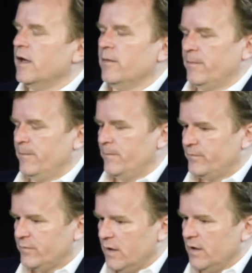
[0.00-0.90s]
Yeah.
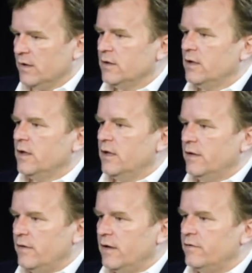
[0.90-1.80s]

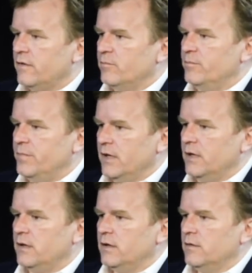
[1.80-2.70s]
That is a
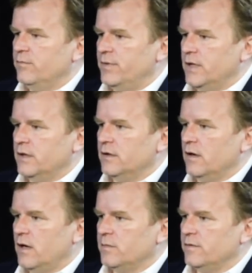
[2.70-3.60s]
big big
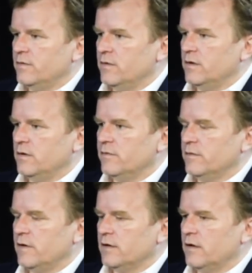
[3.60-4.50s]
opportunity for
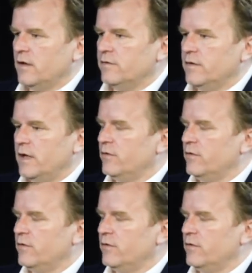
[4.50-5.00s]
technology.